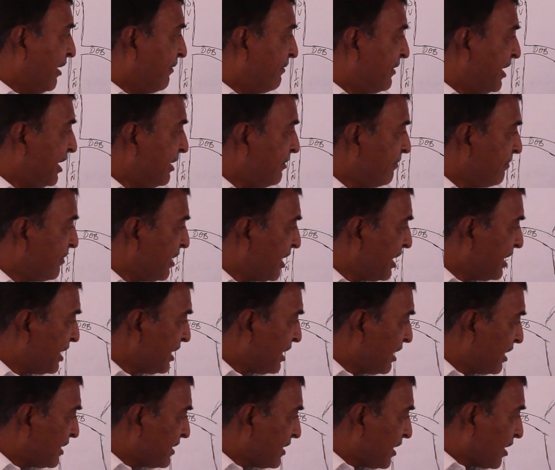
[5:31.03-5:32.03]
When
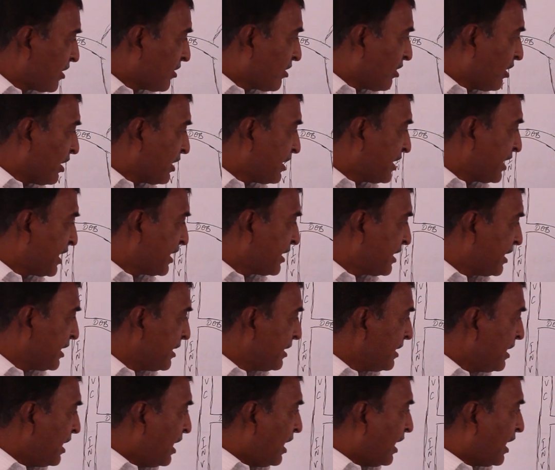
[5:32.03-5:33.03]
ventricles are
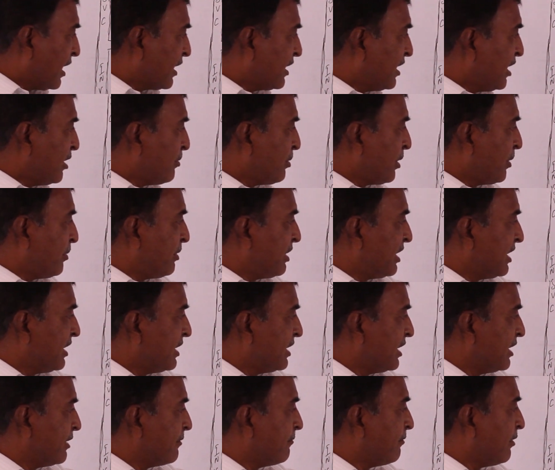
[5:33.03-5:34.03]
contracting, at that
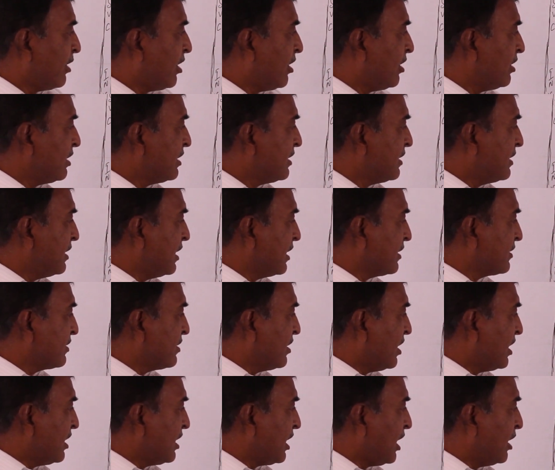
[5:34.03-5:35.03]
moment the valves does
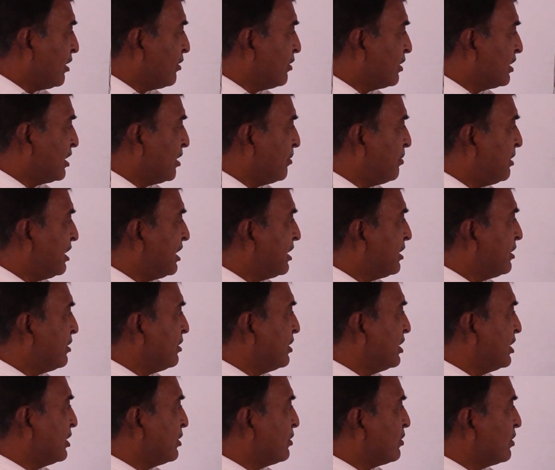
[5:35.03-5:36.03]
not allow the blood
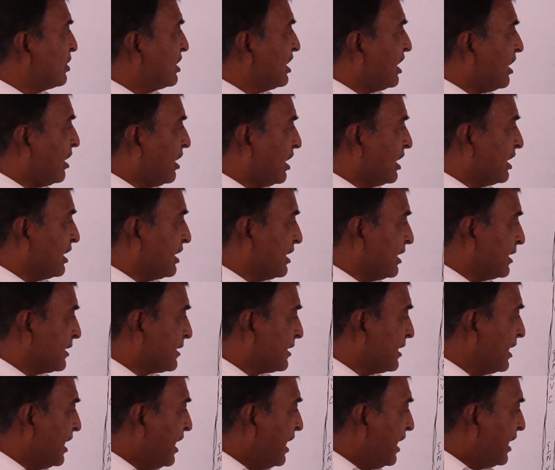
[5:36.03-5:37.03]
into the
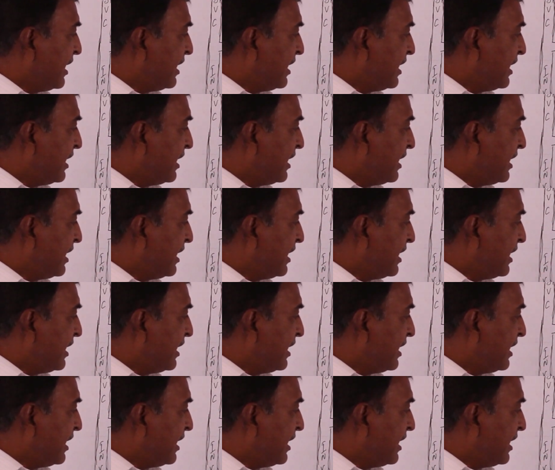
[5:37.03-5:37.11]
auricles.